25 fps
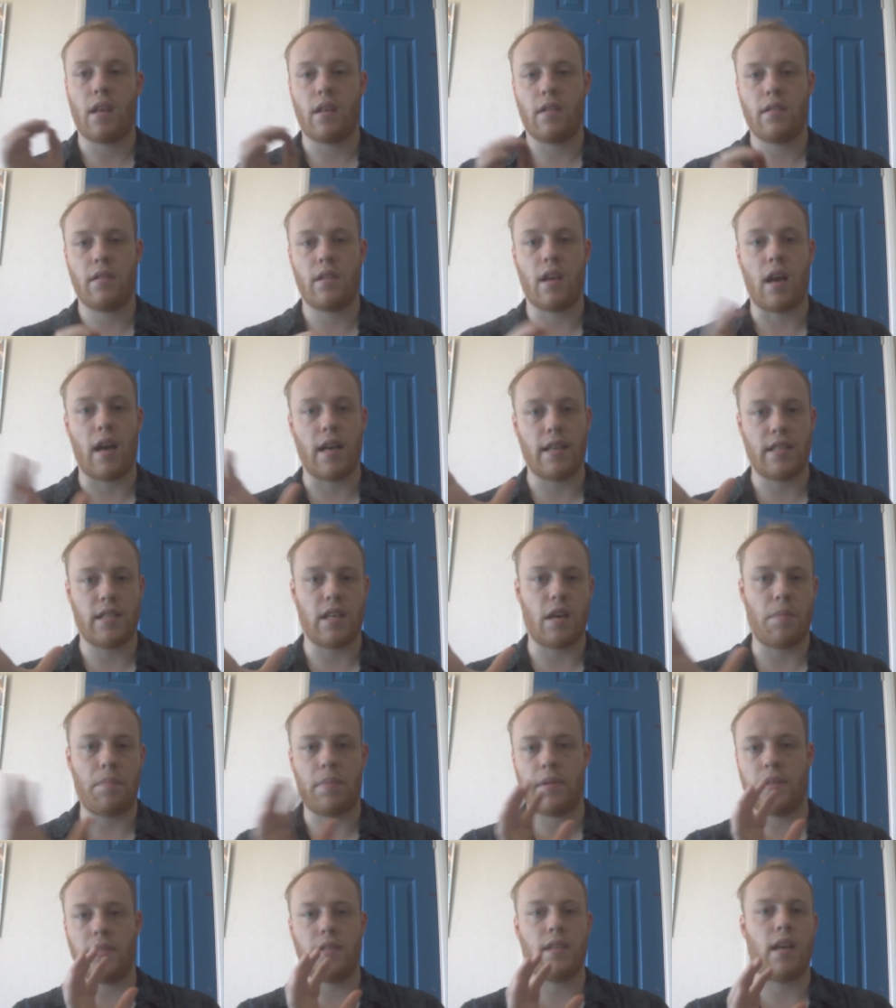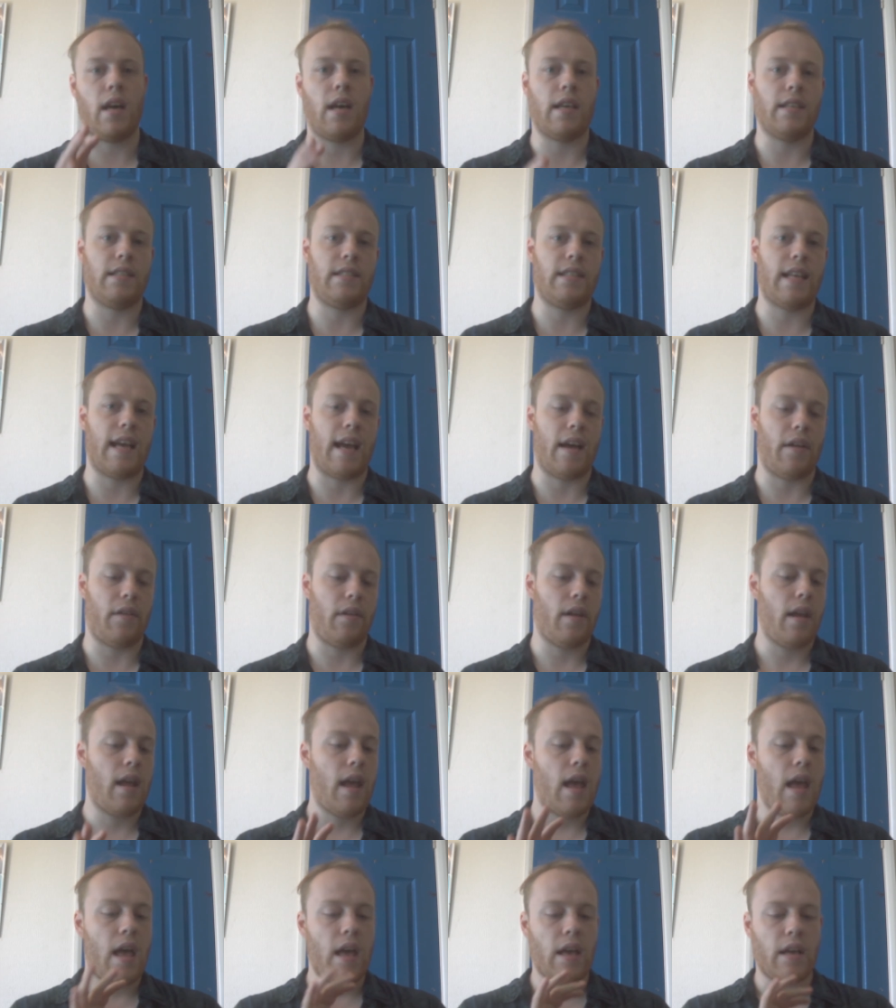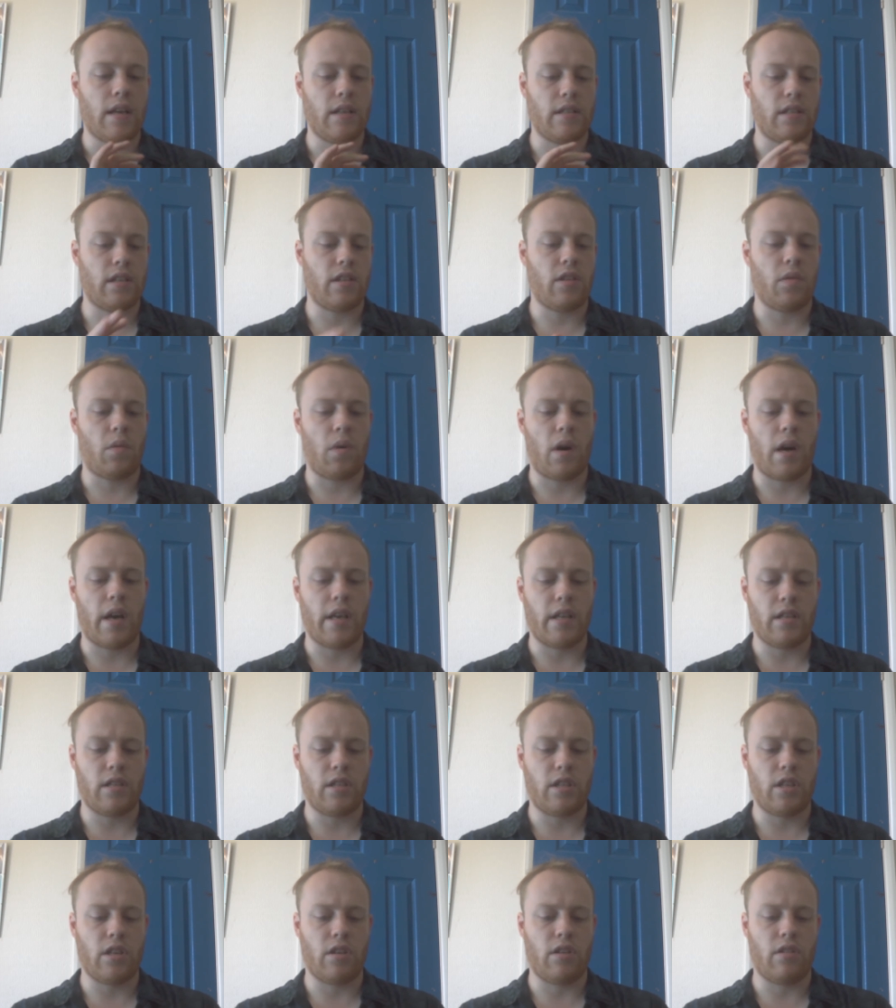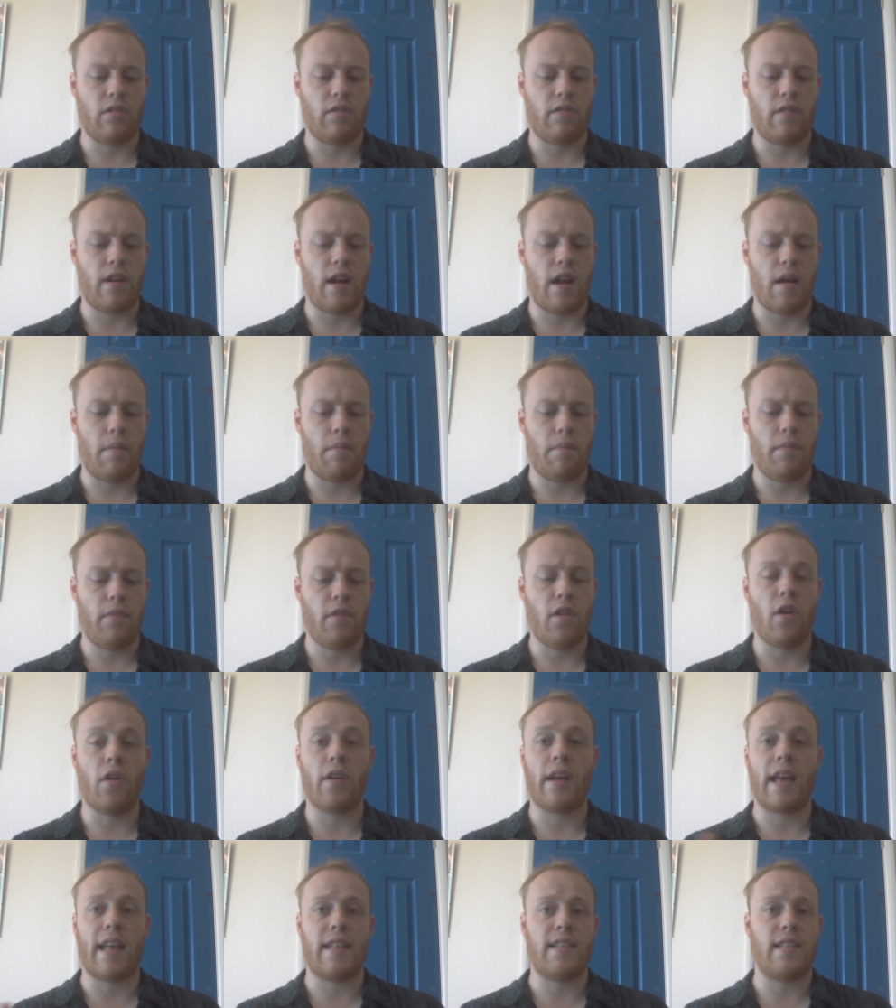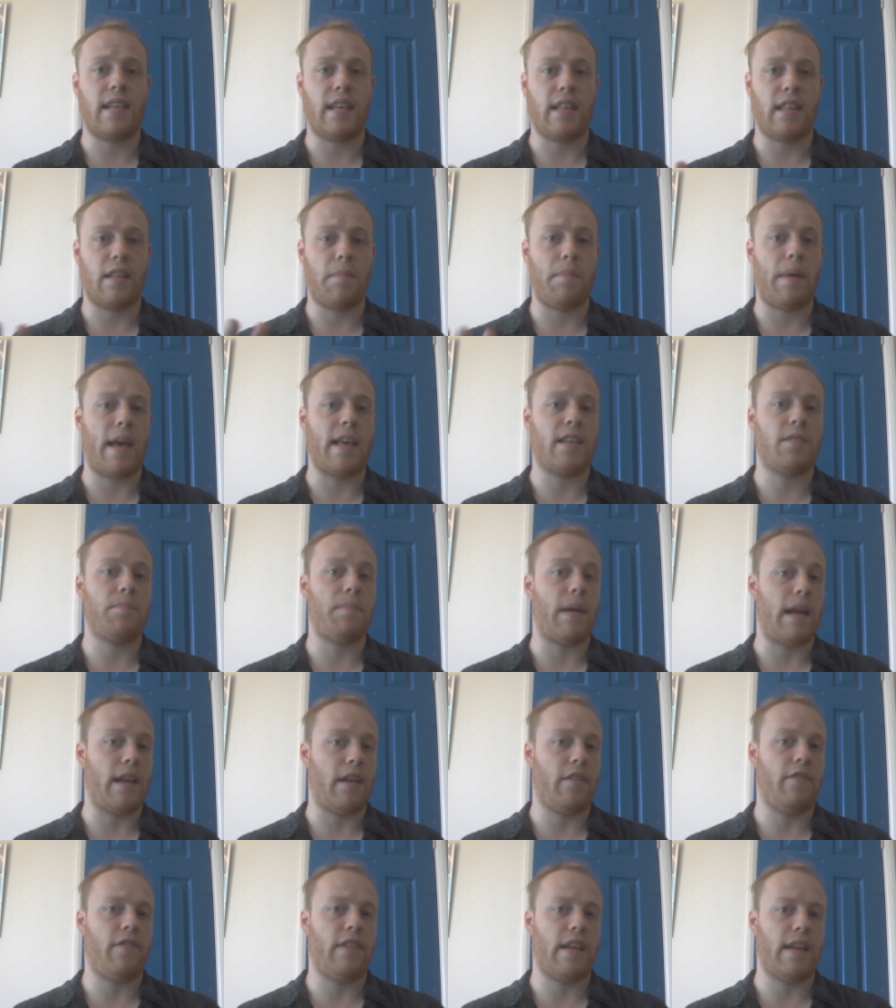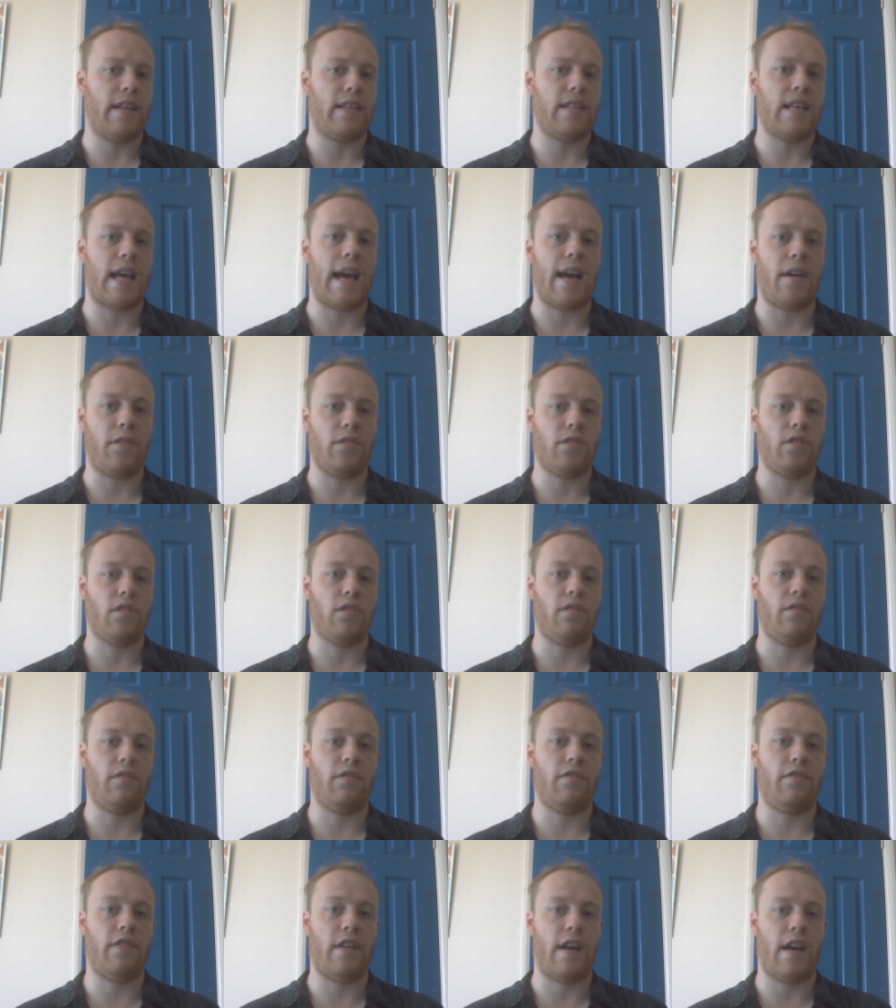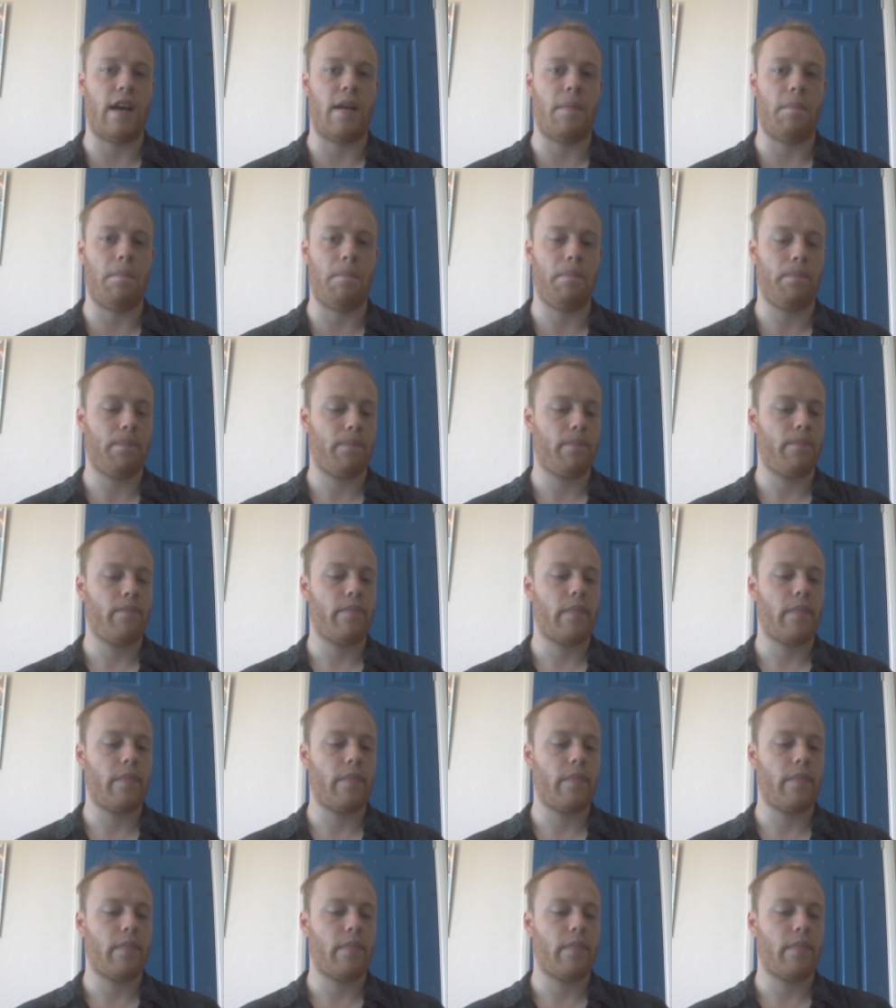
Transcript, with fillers: size up and size down because otherwise you're um, not getting the best benefit out of um,